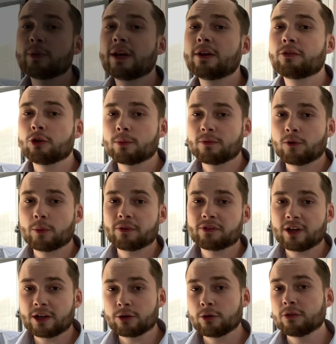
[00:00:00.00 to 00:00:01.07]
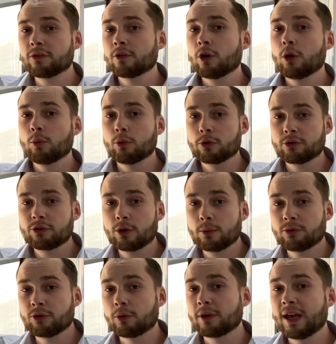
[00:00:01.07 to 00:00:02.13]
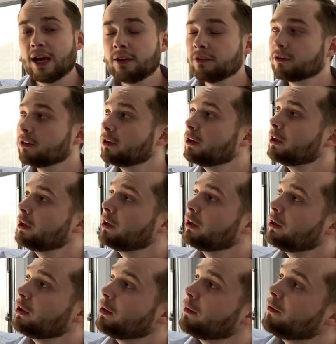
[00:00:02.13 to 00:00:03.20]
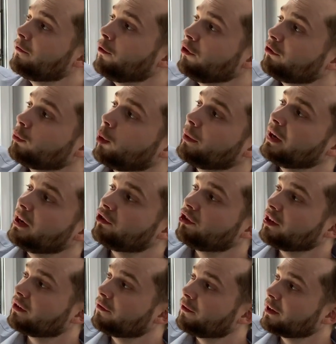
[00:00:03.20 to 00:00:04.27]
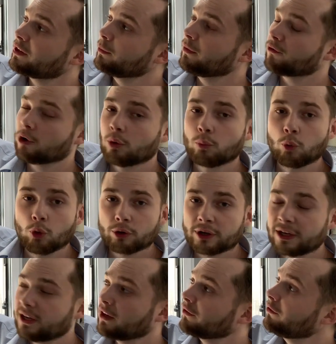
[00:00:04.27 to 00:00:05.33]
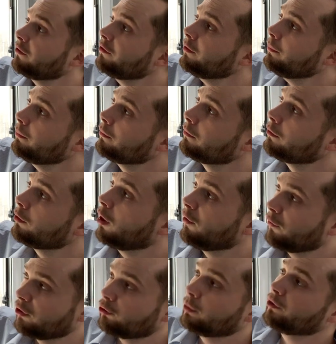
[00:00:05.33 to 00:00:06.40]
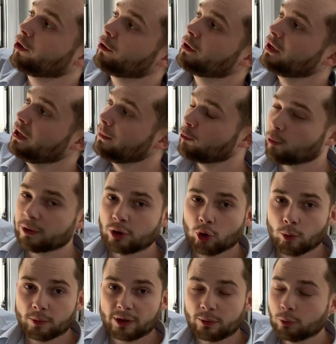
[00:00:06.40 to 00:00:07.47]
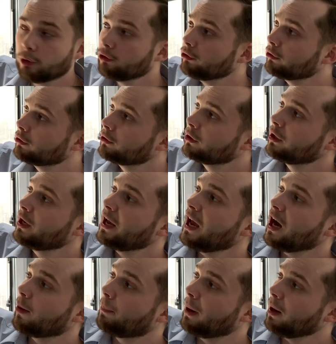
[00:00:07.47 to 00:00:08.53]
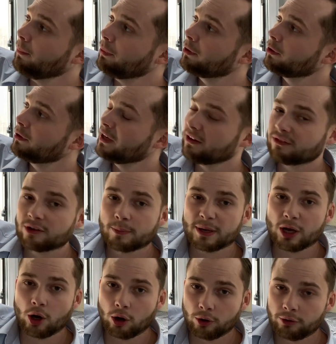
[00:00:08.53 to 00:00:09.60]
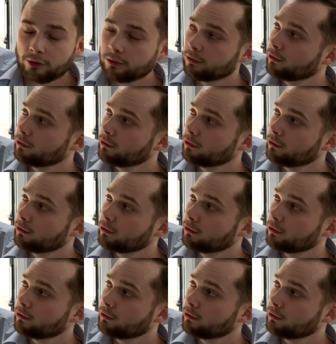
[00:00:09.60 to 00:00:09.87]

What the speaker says: we need to do before we start using the hot water service on gas. First of all, we need to check the fact that we've got water in our system, of which we don't here but we normally would. Our pump needs to be on.